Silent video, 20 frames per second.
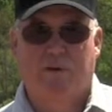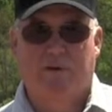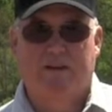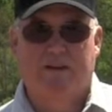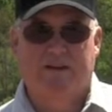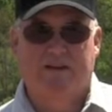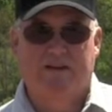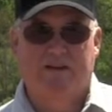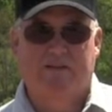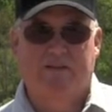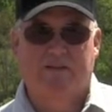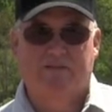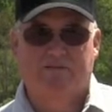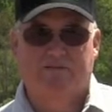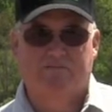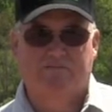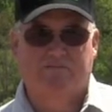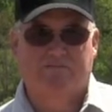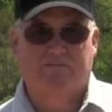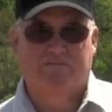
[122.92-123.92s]
planted at
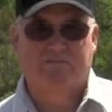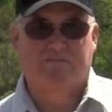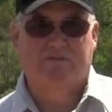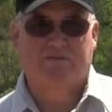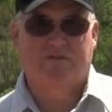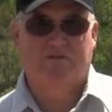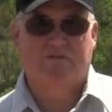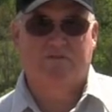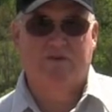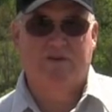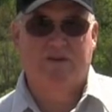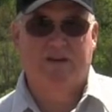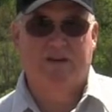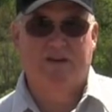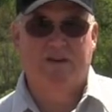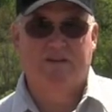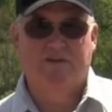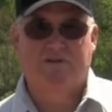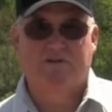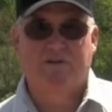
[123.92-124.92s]

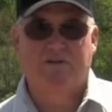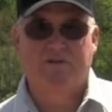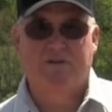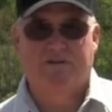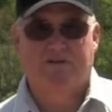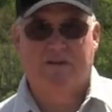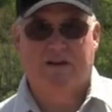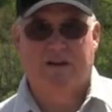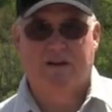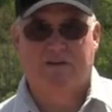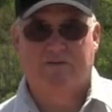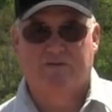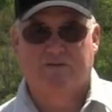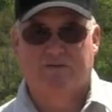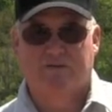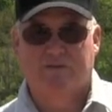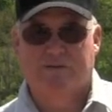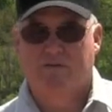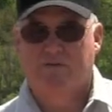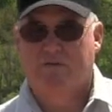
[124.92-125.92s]
twenty-eight to thirty
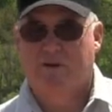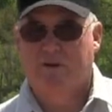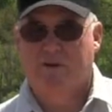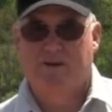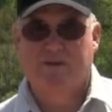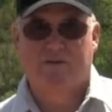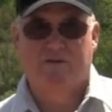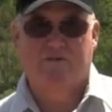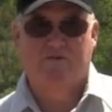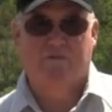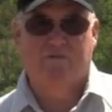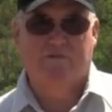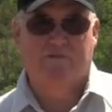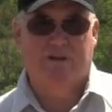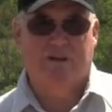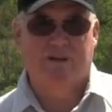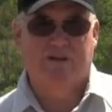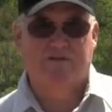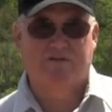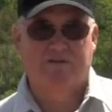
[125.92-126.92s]
thousand, and right here we,
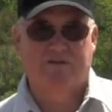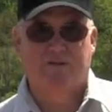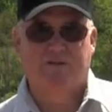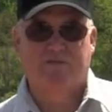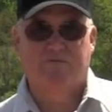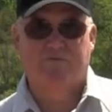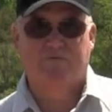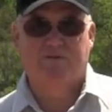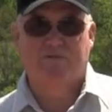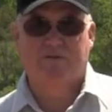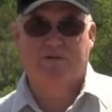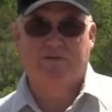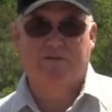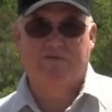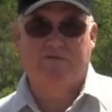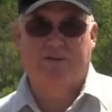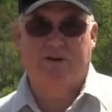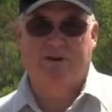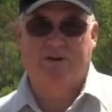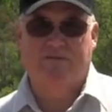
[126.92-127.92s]
like I said, it's with
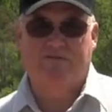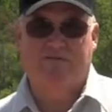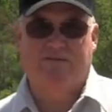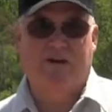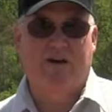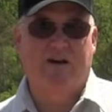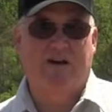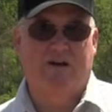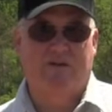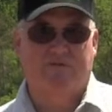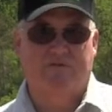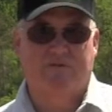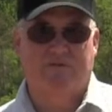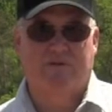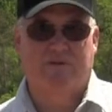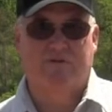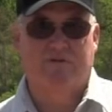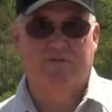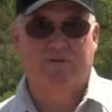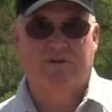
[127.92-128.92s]
thirty-five five.
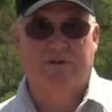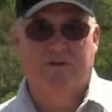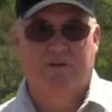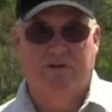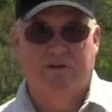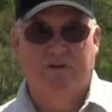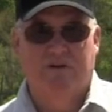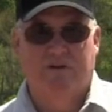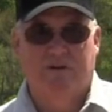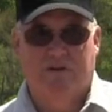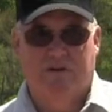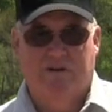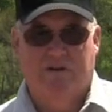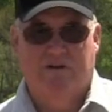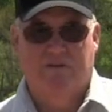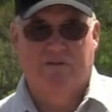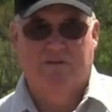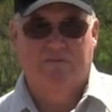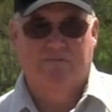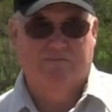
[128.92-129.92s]
So.
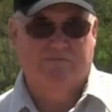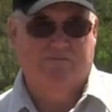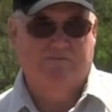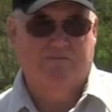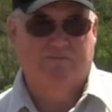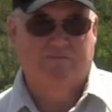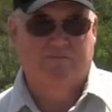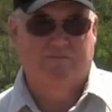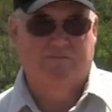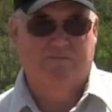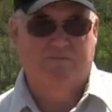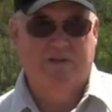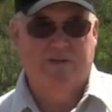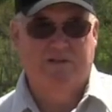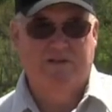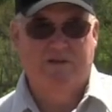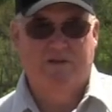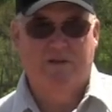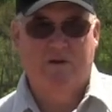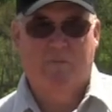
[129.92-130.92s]
Uh,
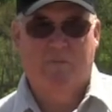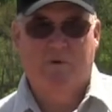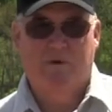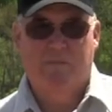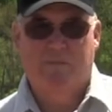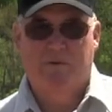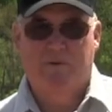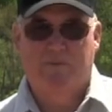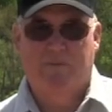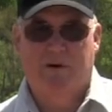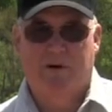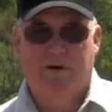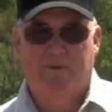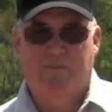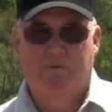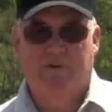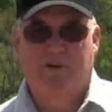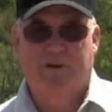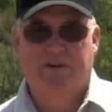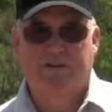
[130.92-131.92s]
Big step up in
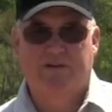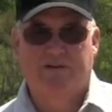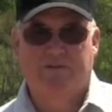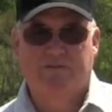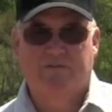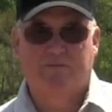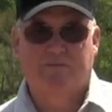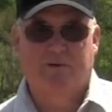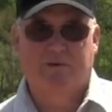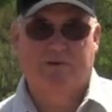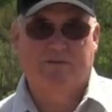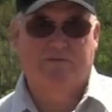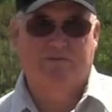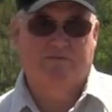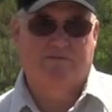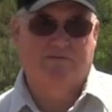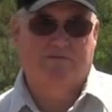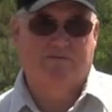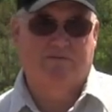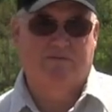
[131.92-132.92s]
population, but
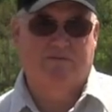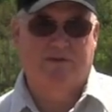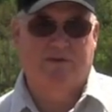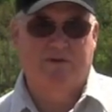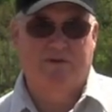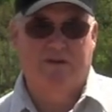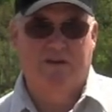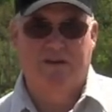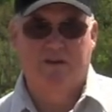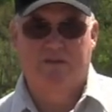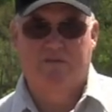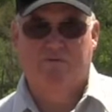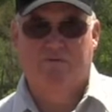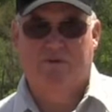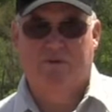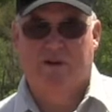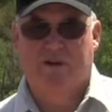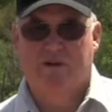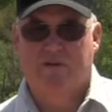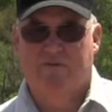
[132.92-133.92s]
there again, we're
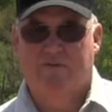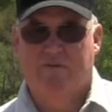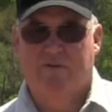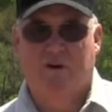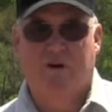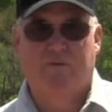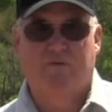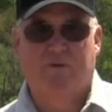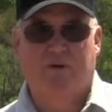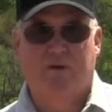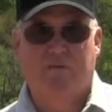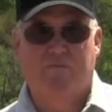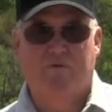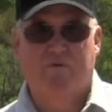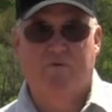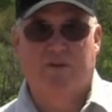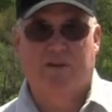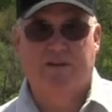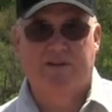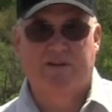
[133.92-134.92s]
covering a whole lot
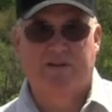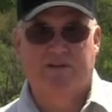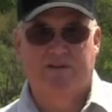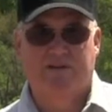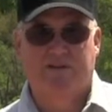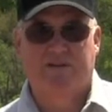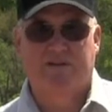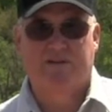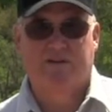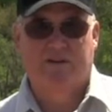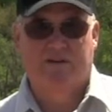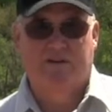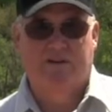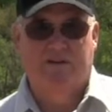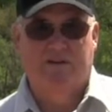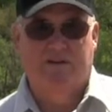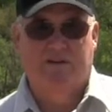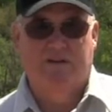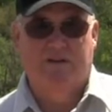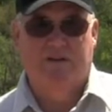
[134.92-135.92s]
more land.
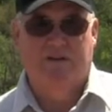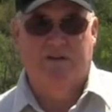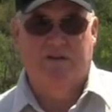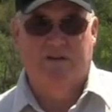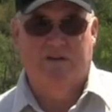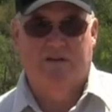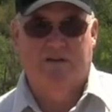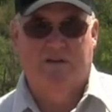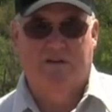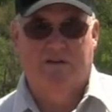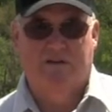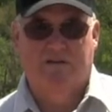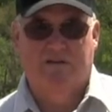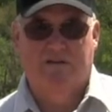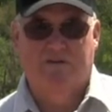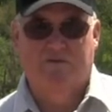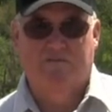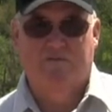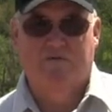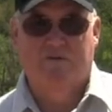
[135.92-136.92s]
And
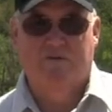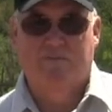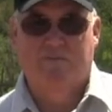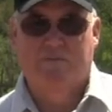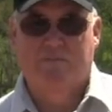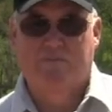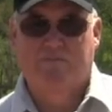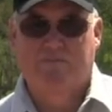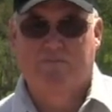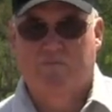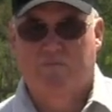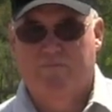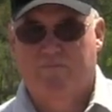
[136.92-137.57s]
uh, one of the,